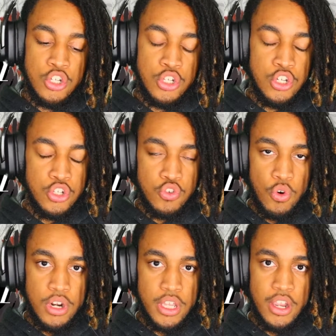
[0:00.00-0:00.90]

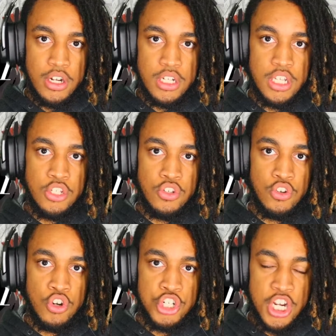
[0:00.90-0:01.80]
destroying the character's history
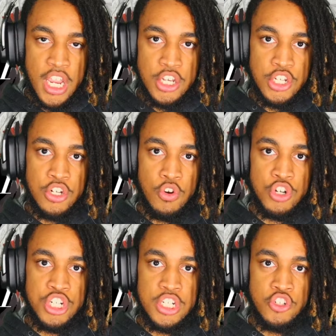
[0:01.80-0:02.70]
or changing it or
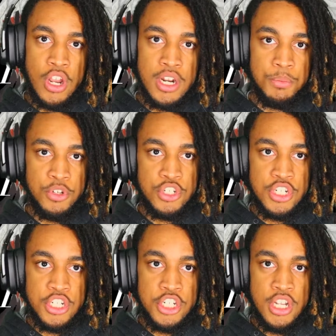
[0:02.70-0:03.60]
just trying to push an
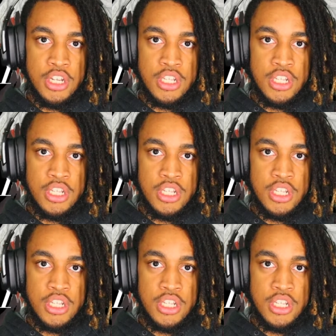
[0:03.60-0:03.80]
agenda.